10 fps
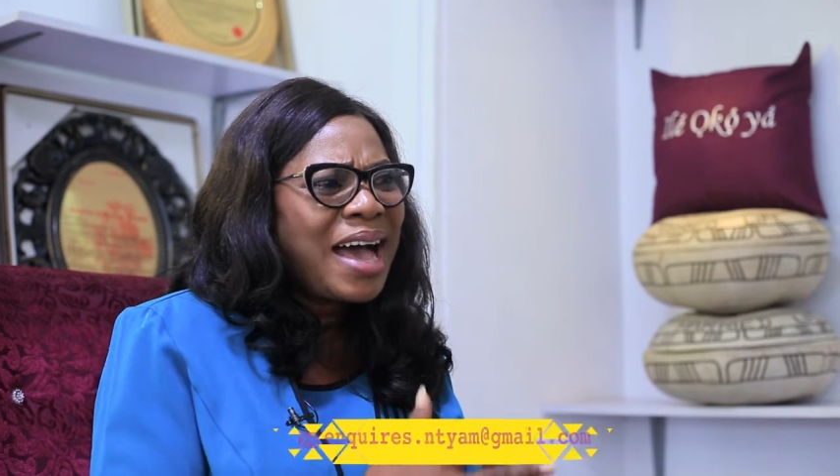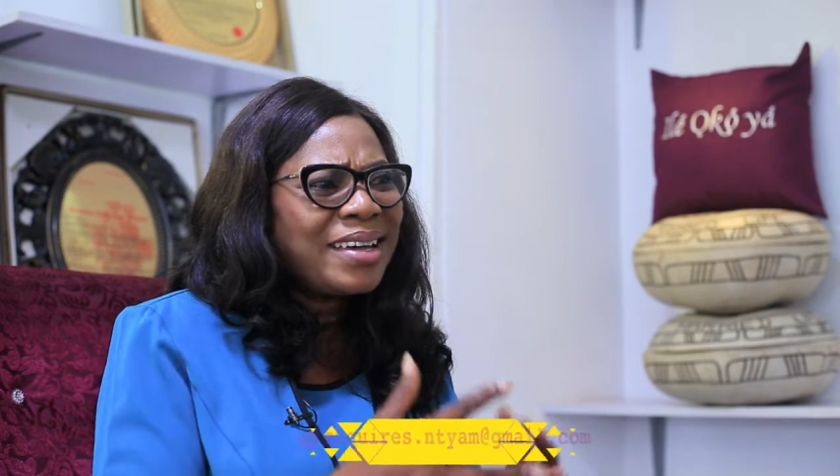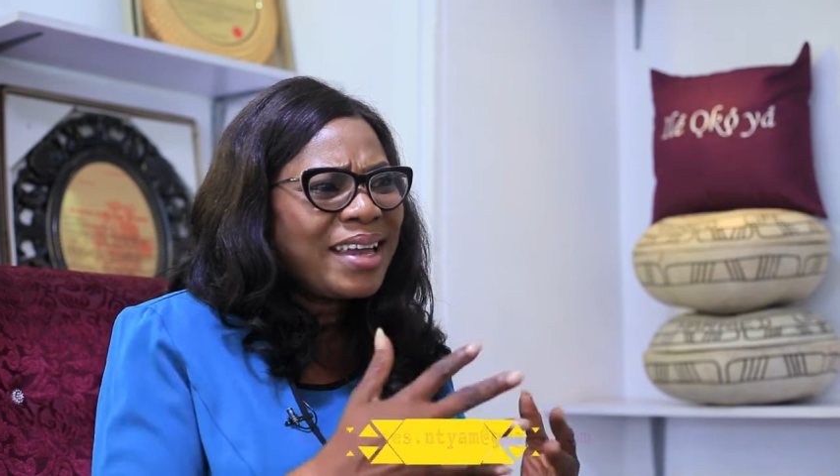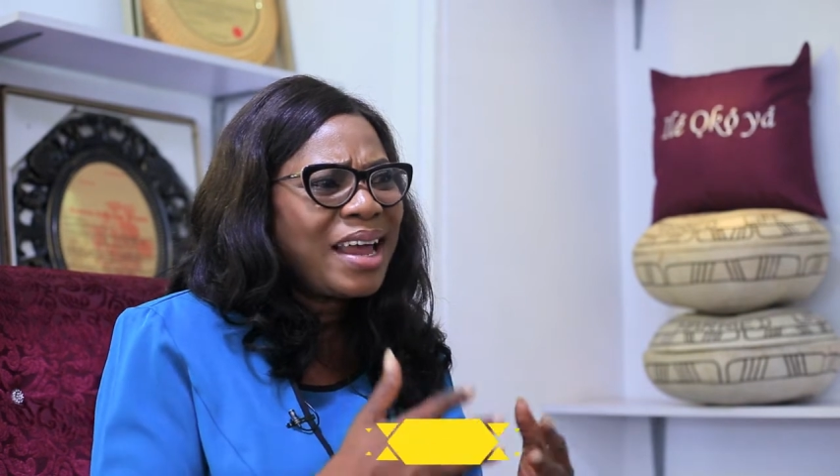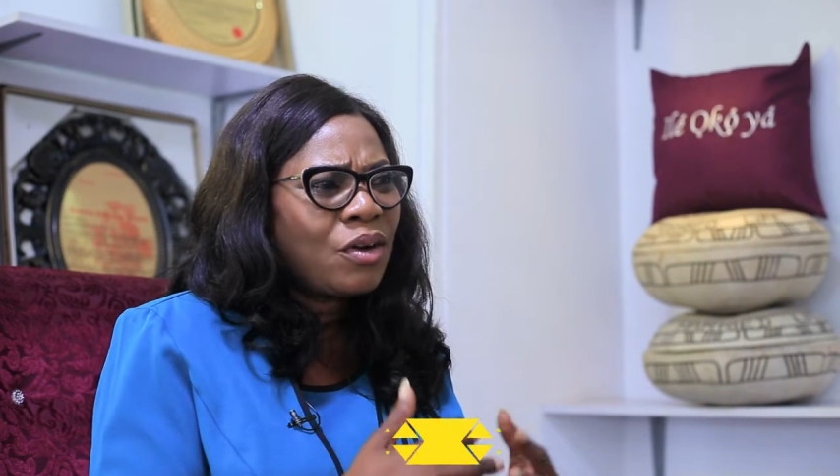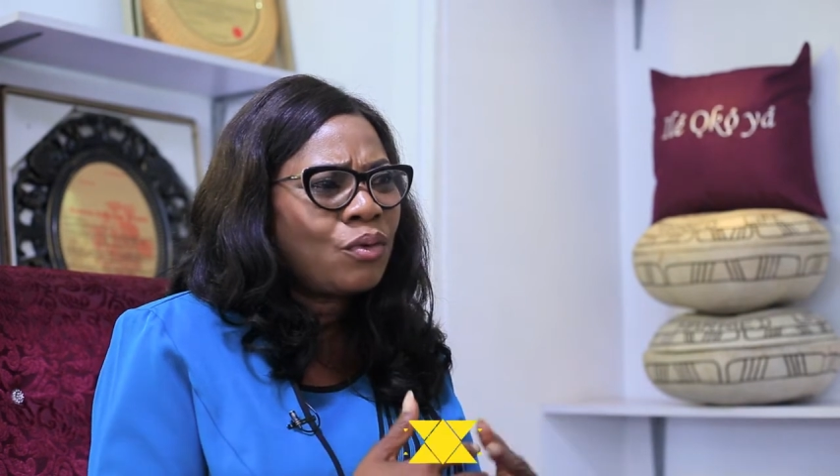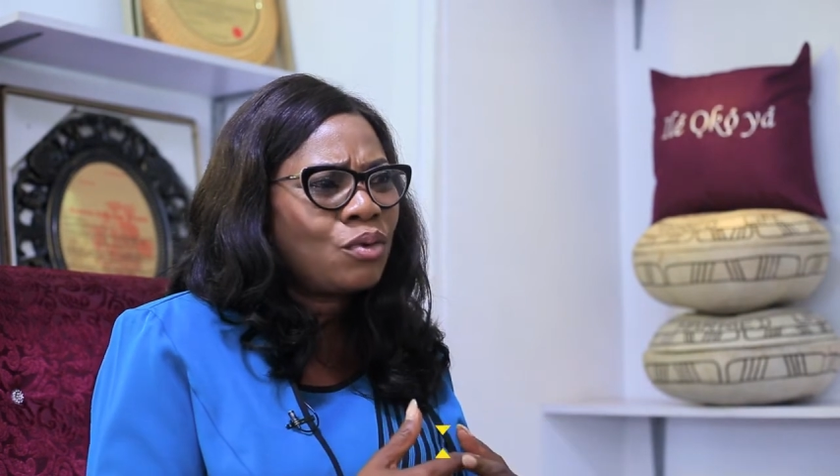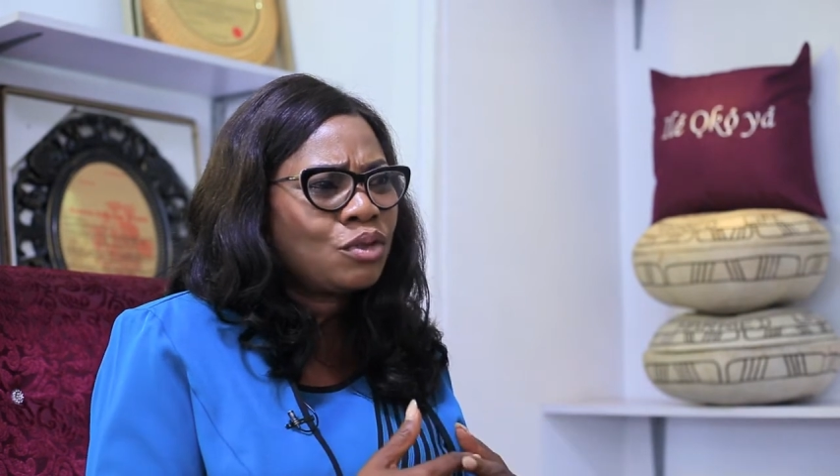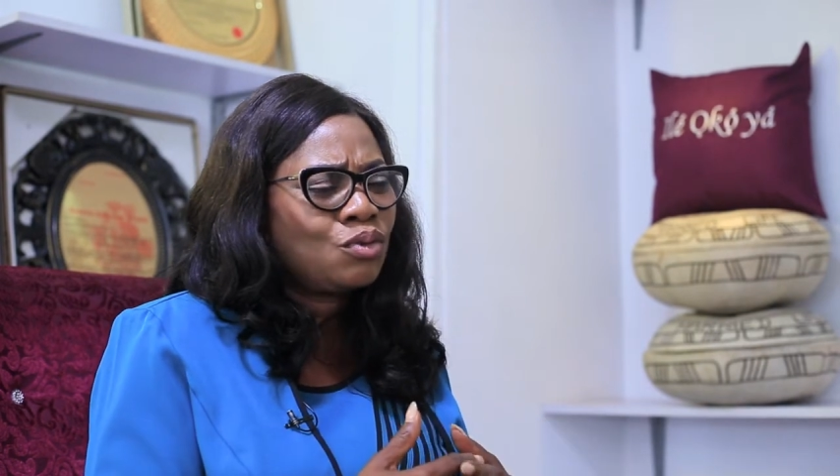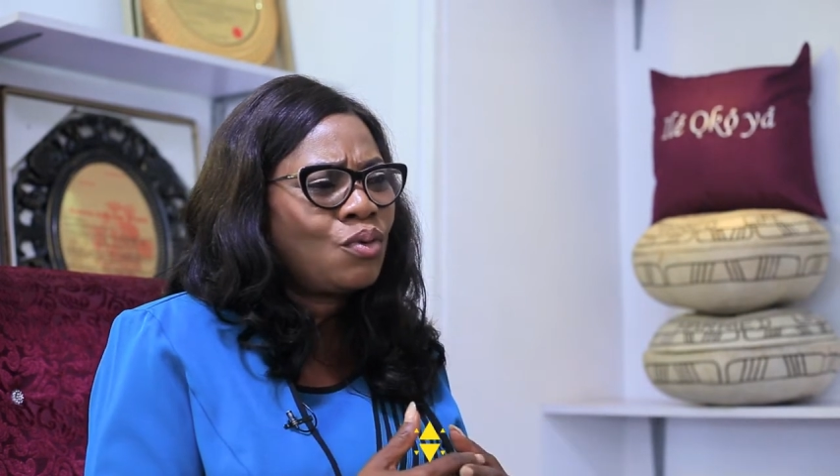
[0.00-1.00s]
and get
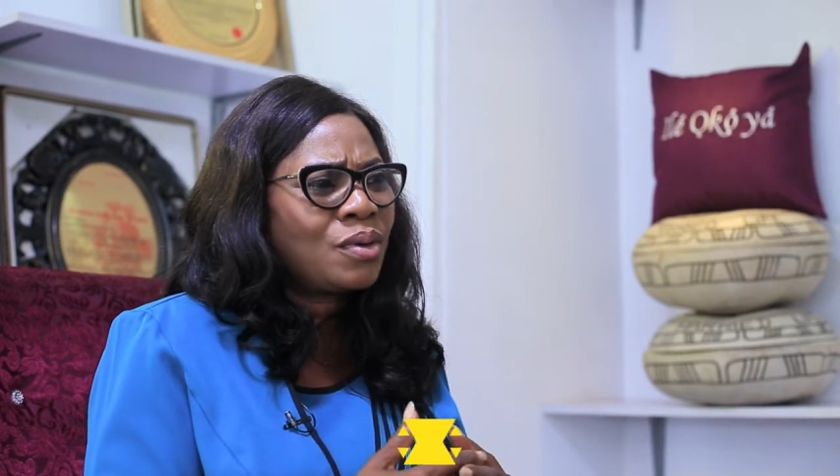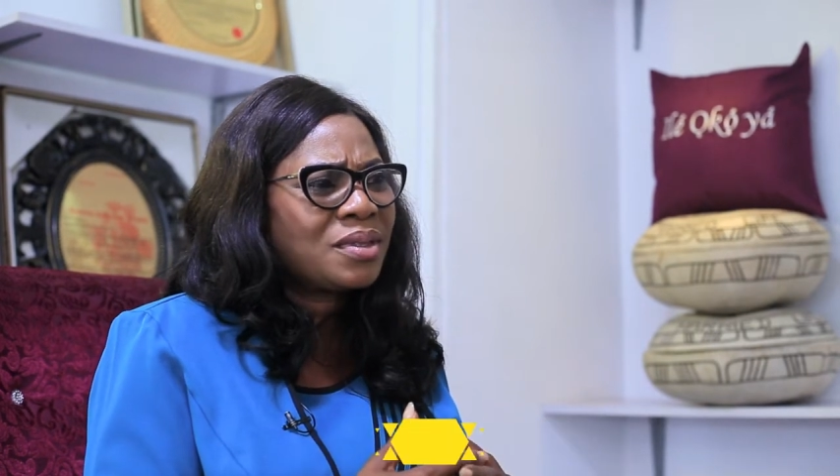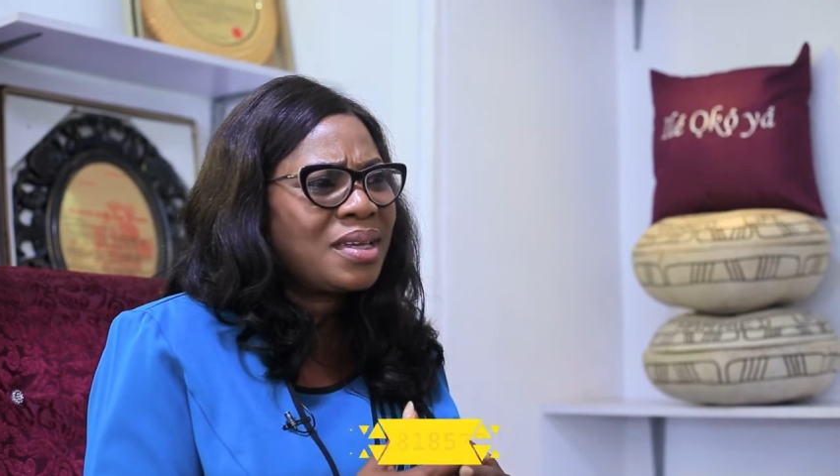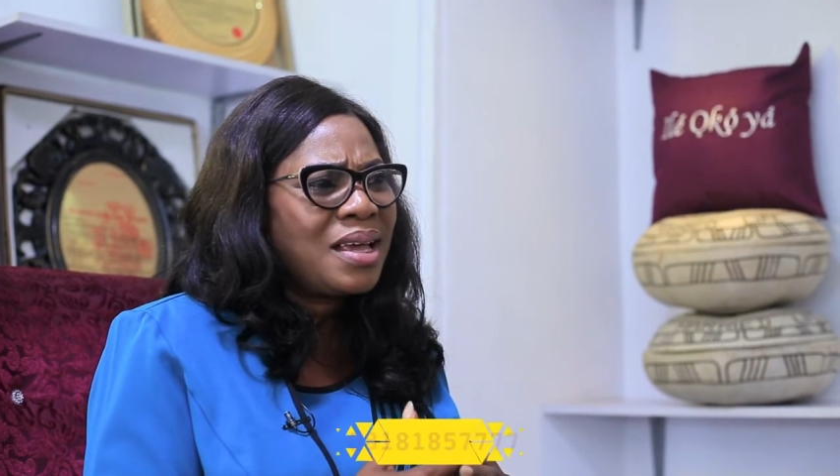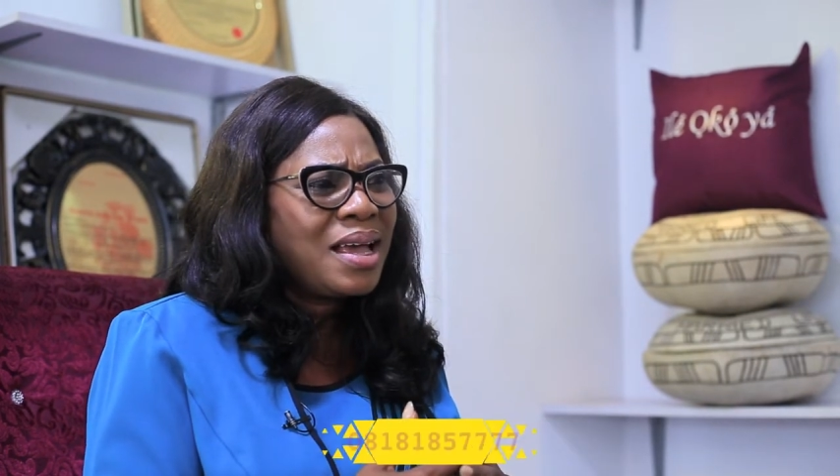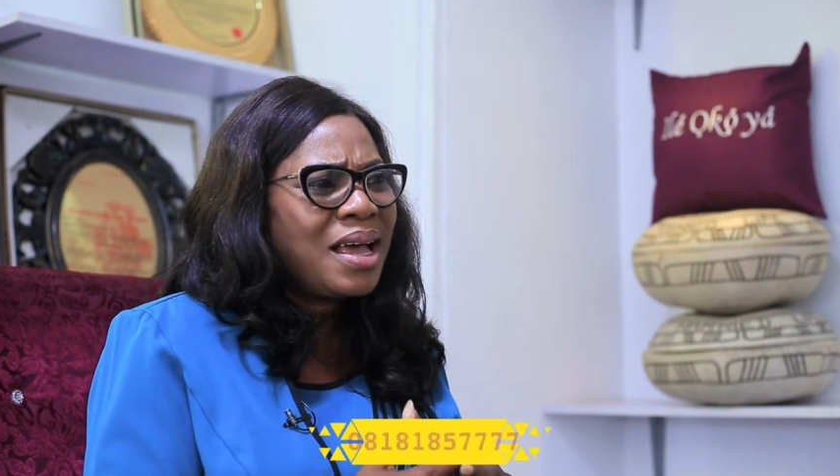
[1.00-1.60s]
across to us.